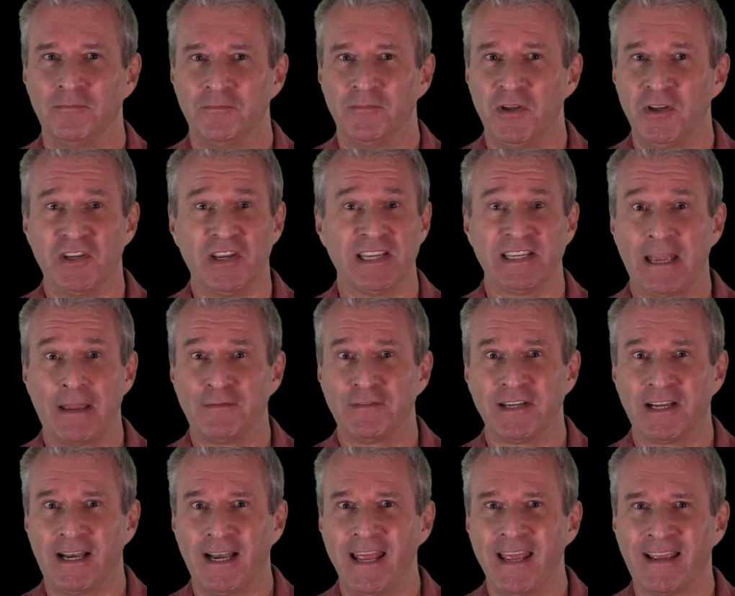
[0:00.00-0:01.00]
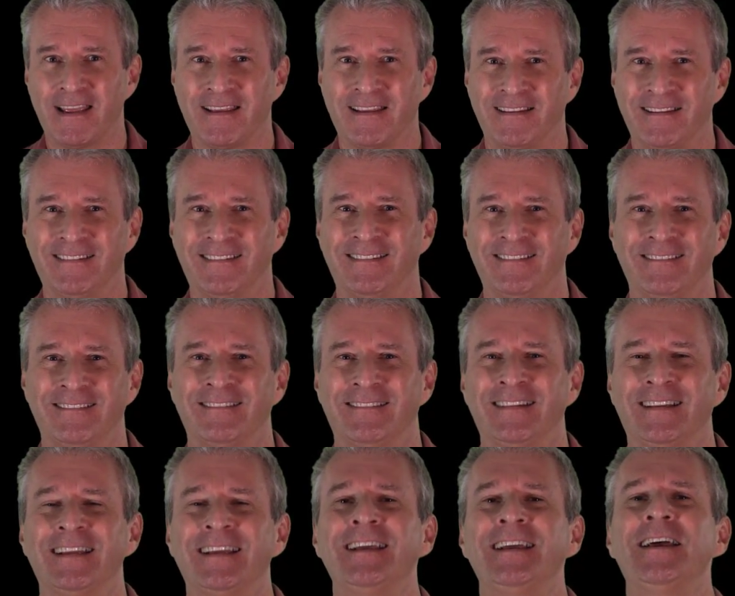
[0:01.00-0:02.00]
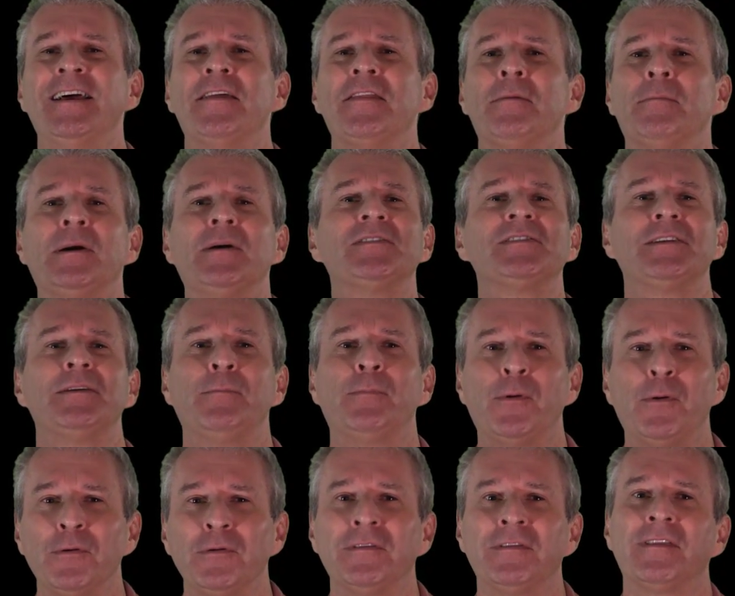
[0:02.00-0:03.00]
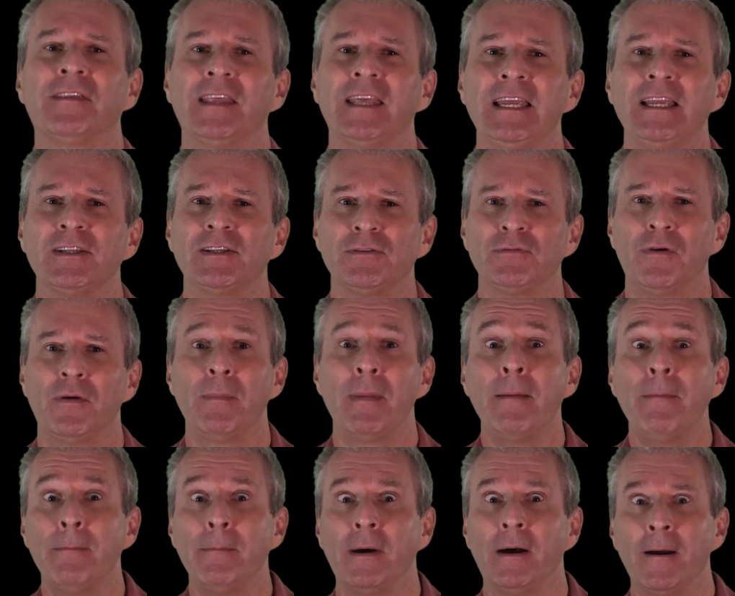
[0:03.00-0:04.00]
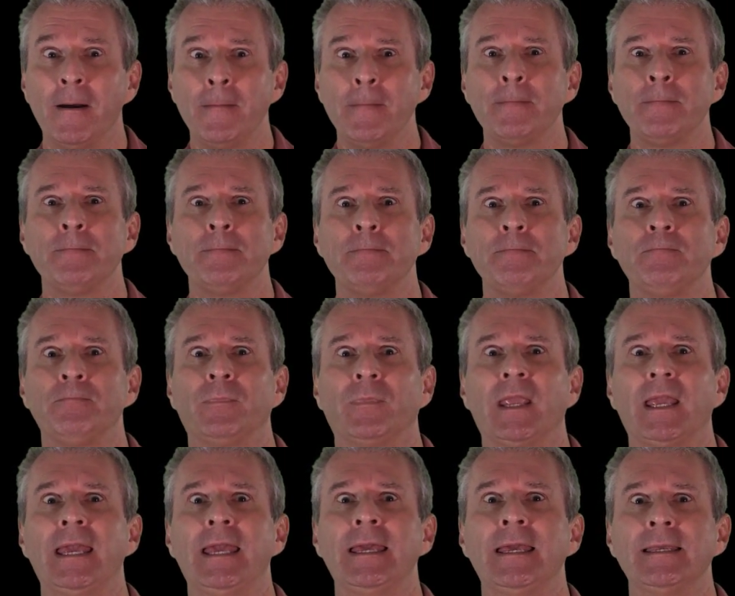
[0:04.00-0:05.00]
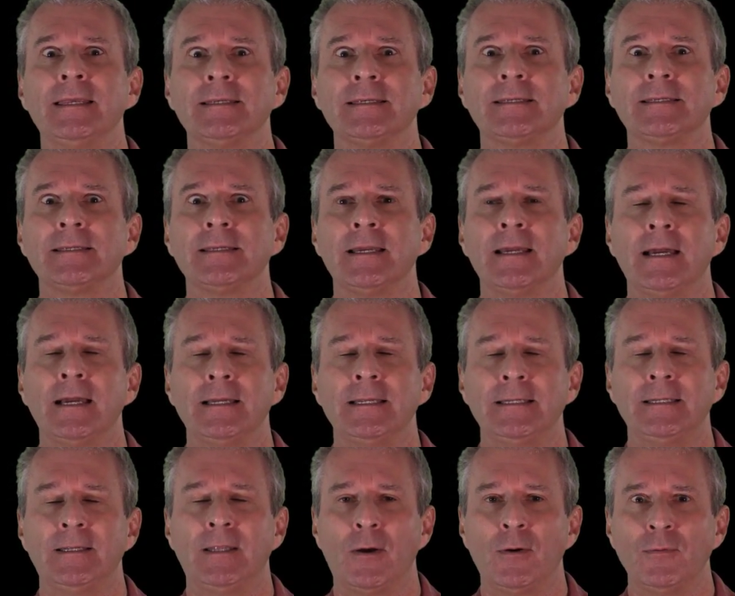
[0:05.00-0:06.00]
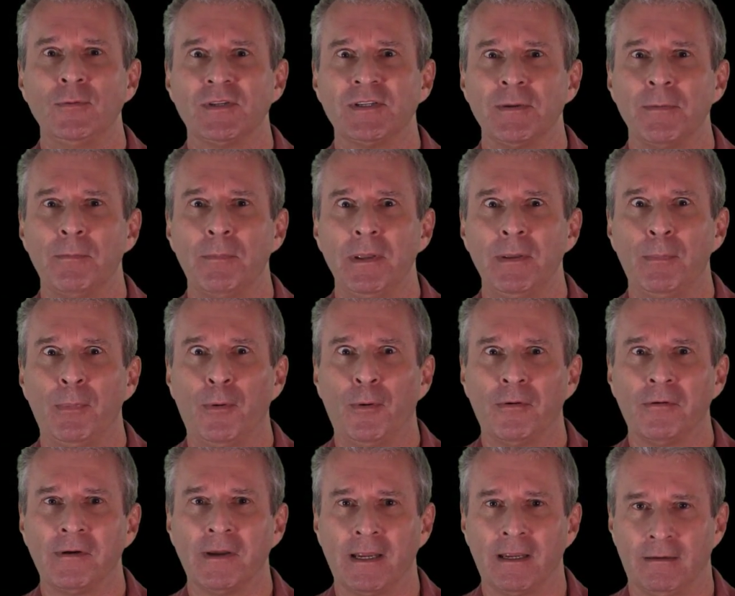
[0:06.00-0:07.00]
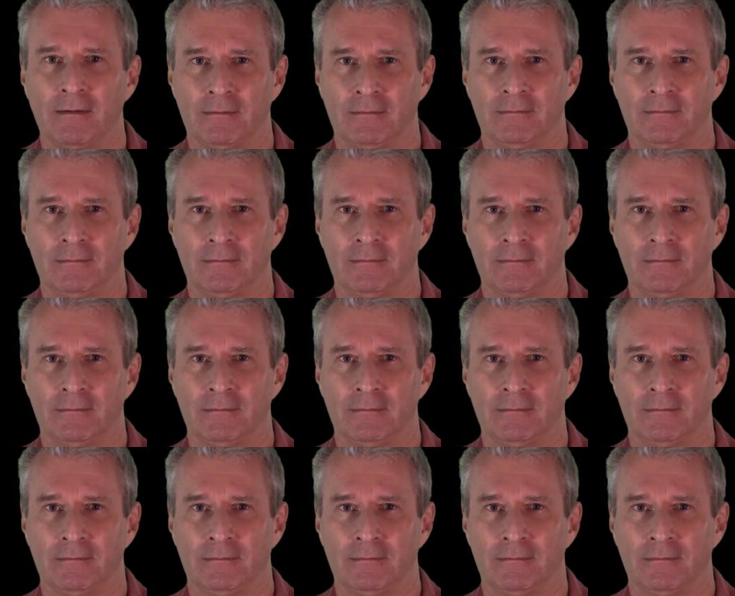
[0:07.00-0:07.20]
You just have to click. The most important thing to remember is don't be boring.